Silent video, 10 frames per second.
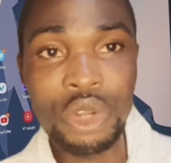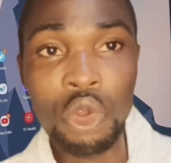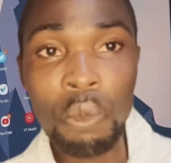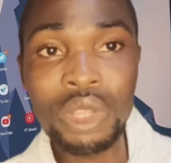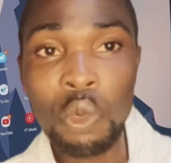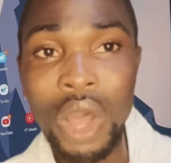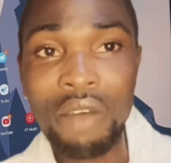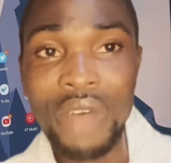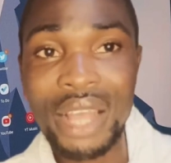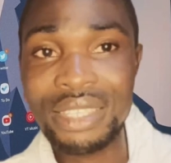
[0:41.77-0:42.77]
nobody will
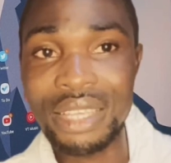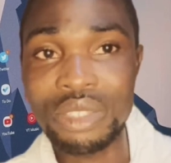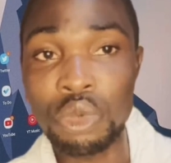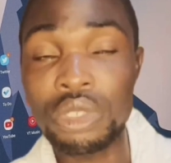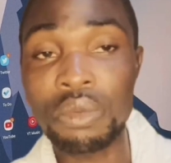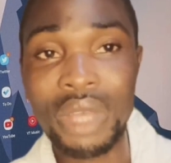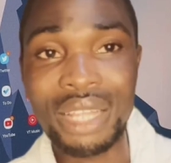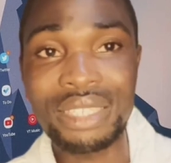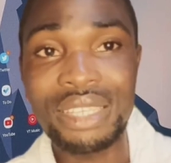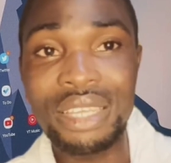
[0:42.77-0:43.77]
have access to your SIM
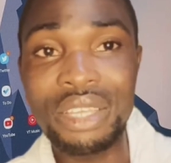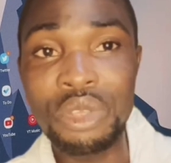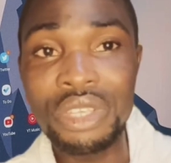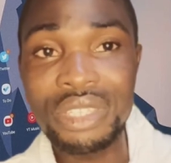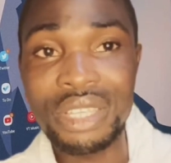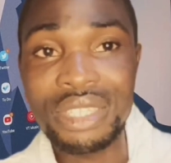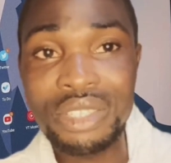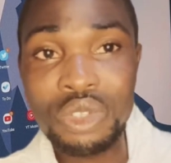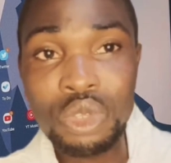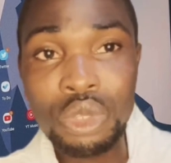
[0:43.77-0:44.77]
card. It
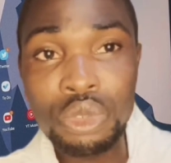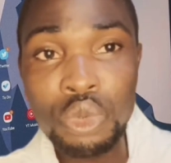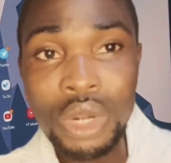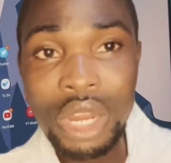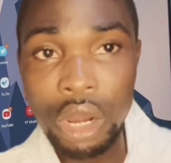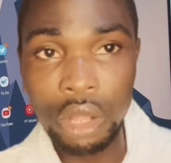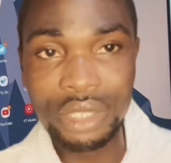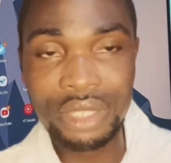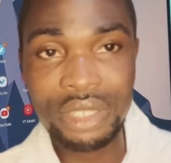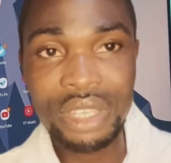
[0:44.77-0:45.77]
is duly
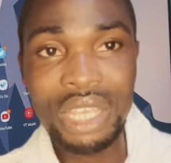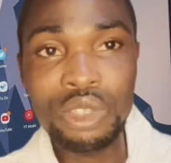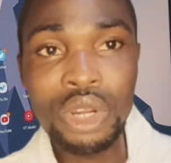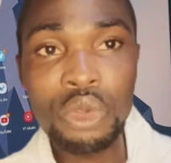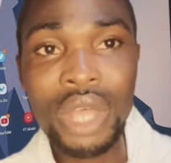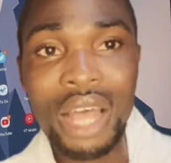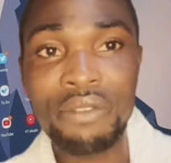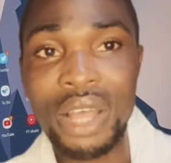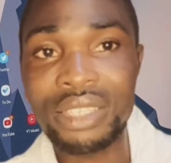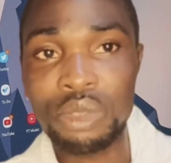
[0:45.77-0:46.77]
locked. It's only you that
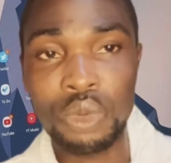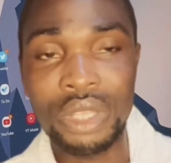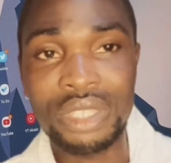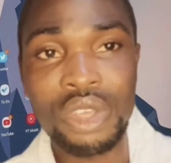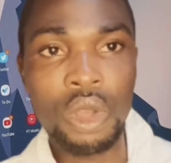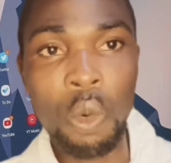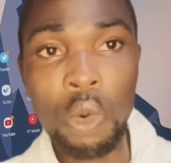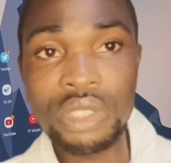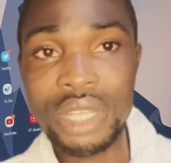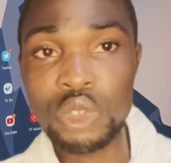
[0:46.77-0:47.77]
have access to it.
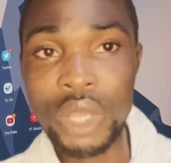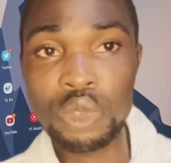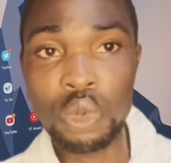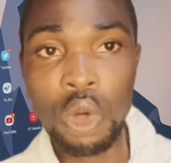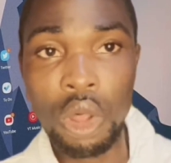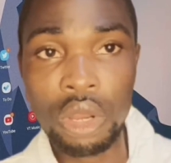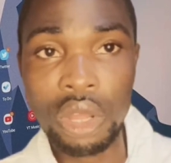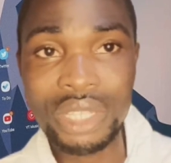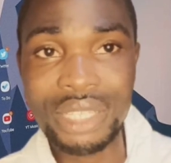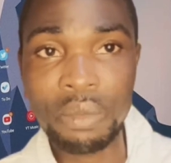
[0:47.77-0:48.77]
Once they try to
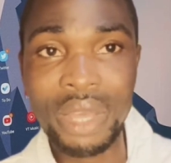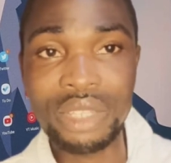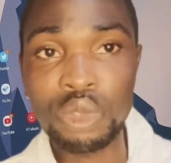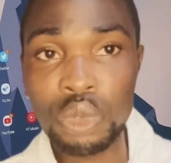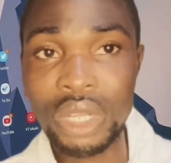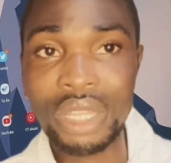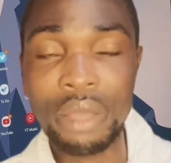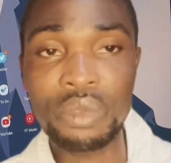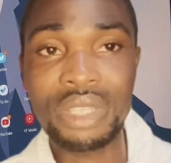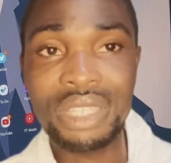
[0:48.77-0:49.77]
unlock the SIM card 2-3
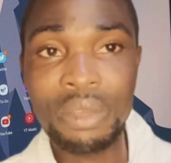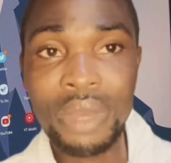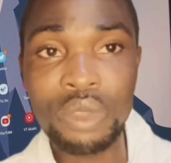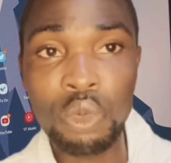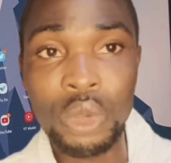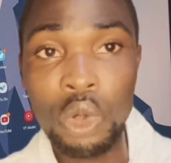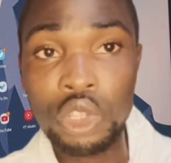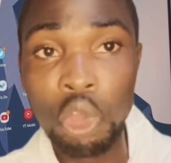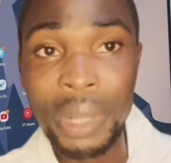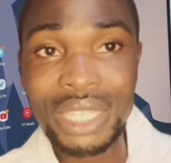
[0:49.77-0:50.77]
times, the SIM card will
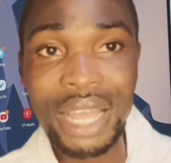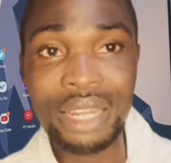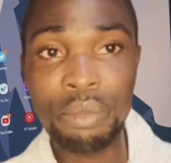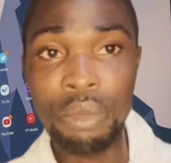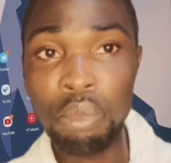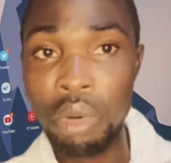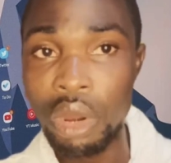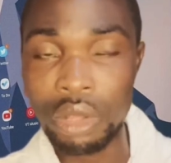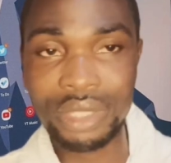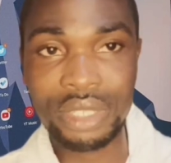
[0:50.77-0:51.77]
automatically be
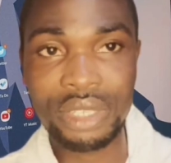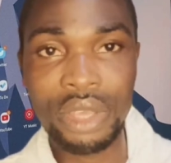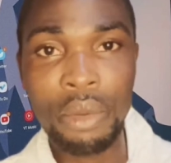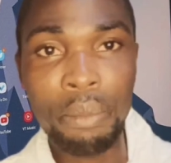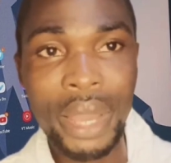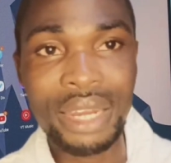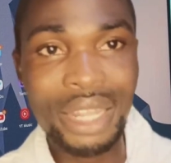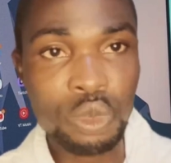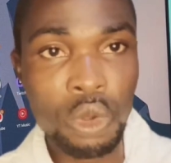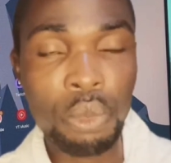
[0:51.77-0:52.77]
blocked by
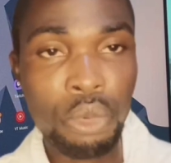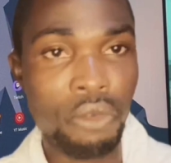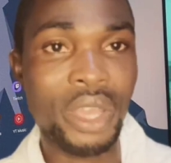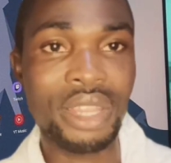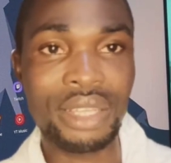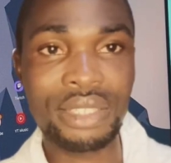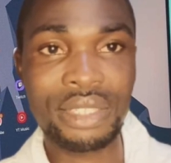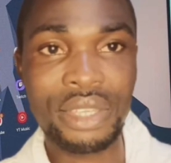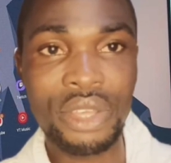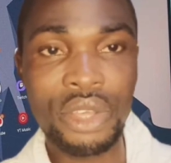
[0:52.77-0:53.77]
network providers.